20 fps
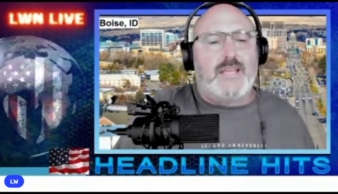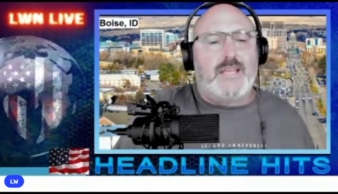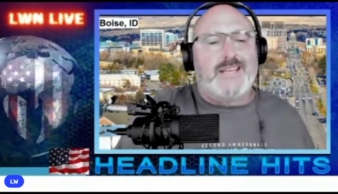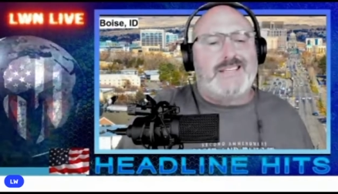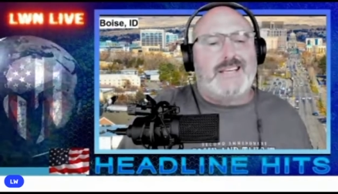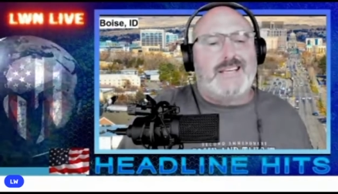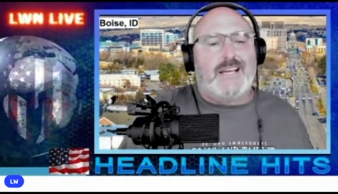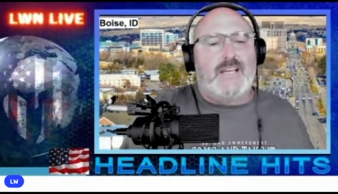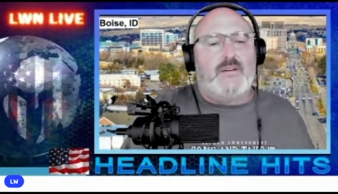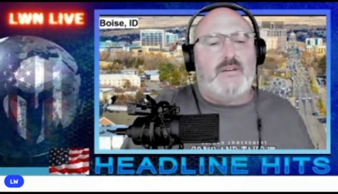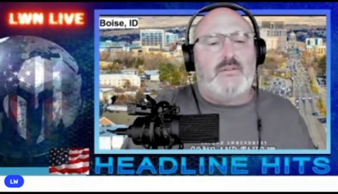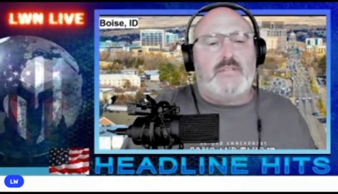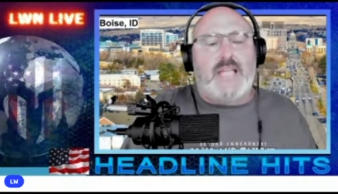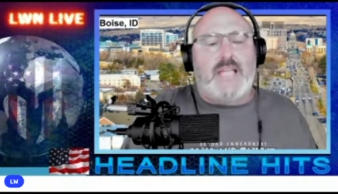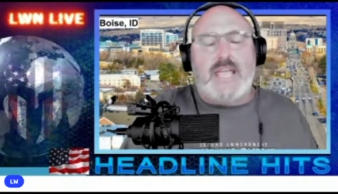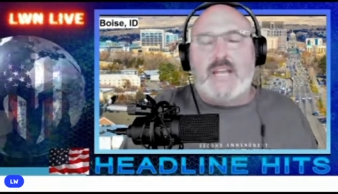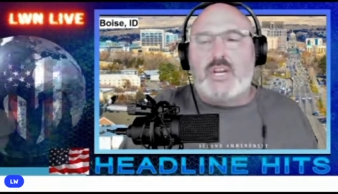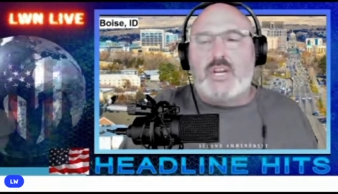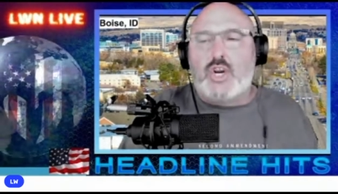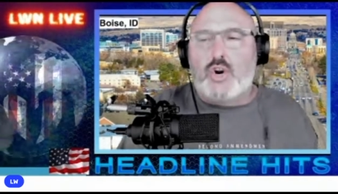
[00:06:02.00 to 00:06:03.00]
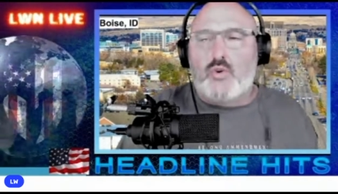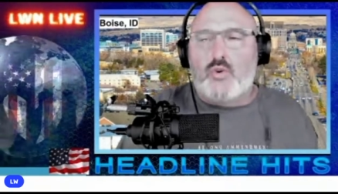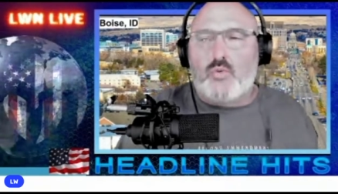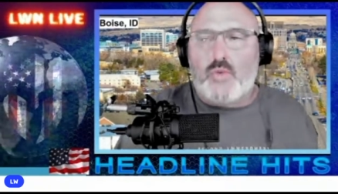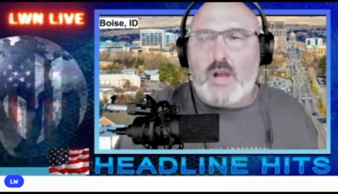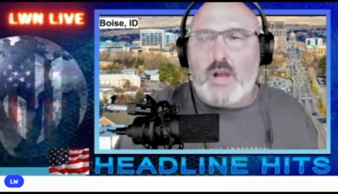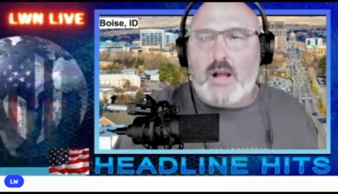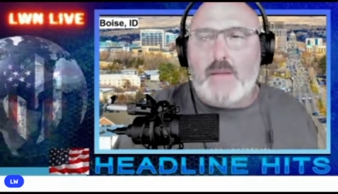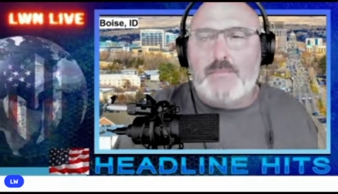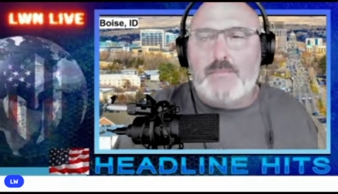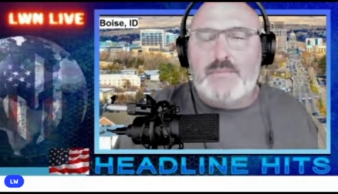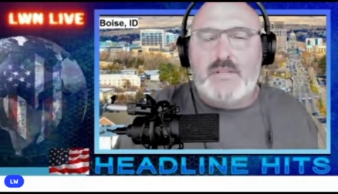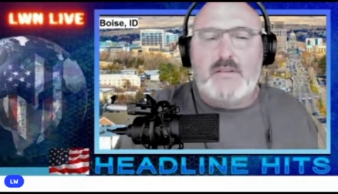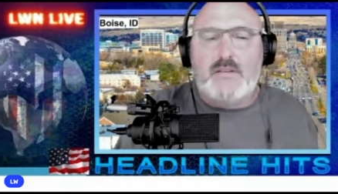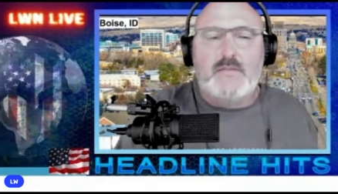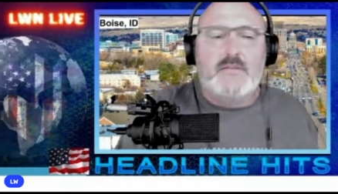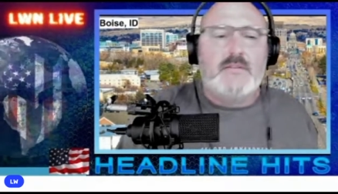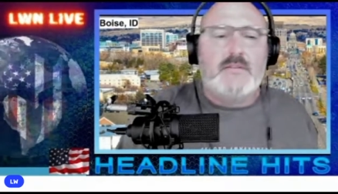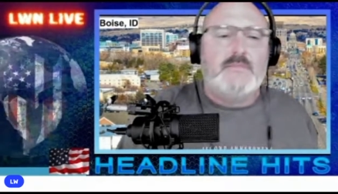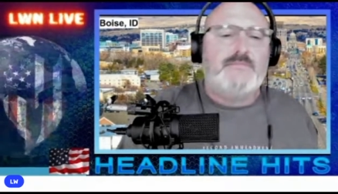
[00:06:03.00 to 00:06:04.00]
entitled, and corrupt
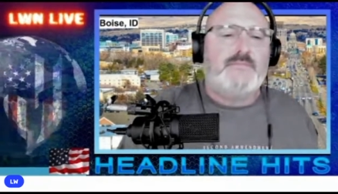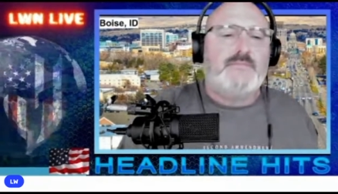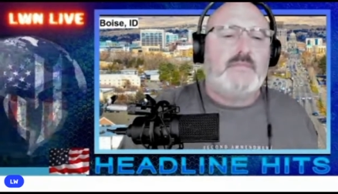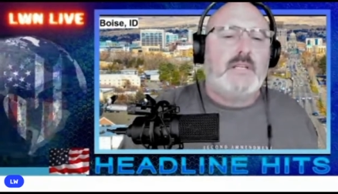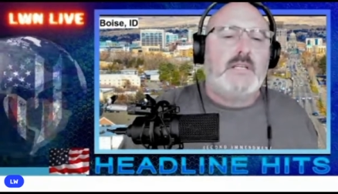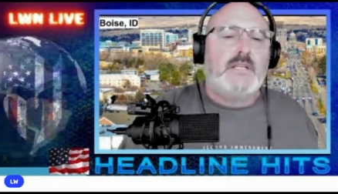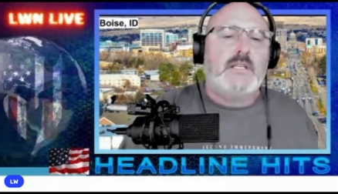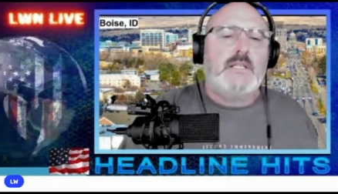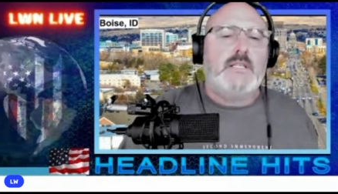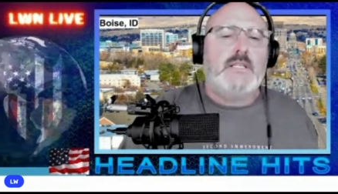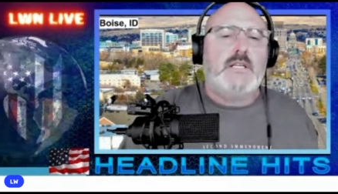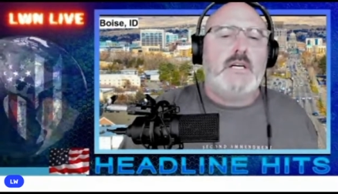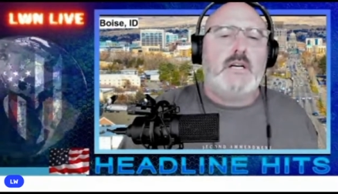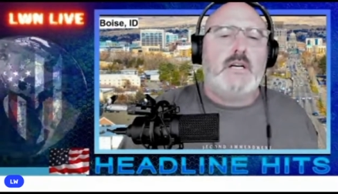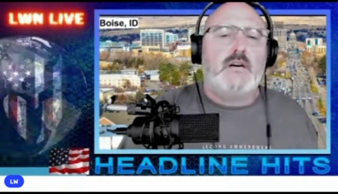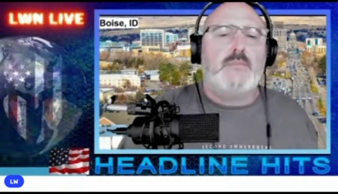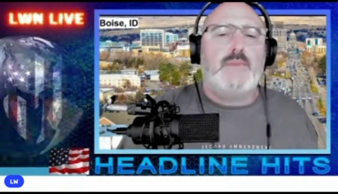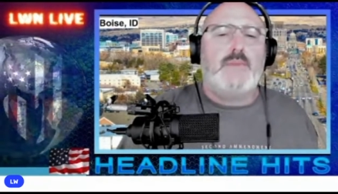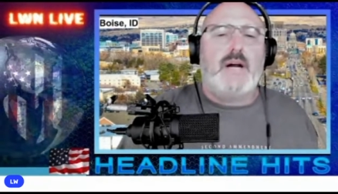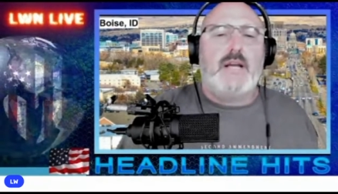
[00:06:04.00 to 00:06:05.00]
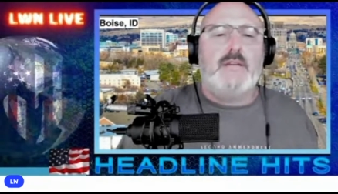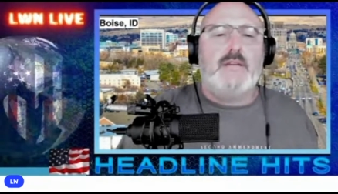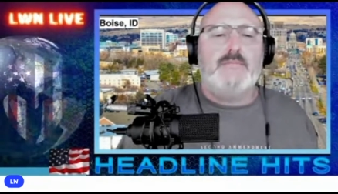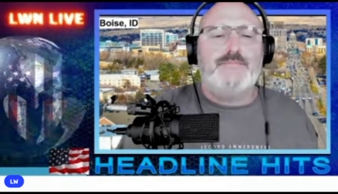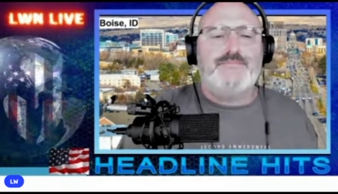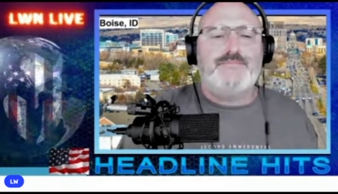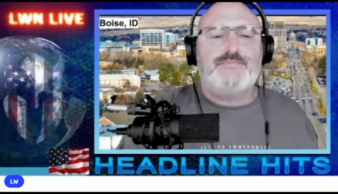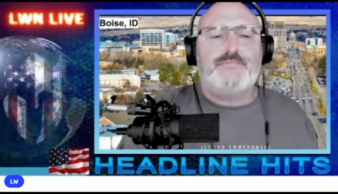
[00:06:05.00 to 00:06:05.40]
Hunter Biden.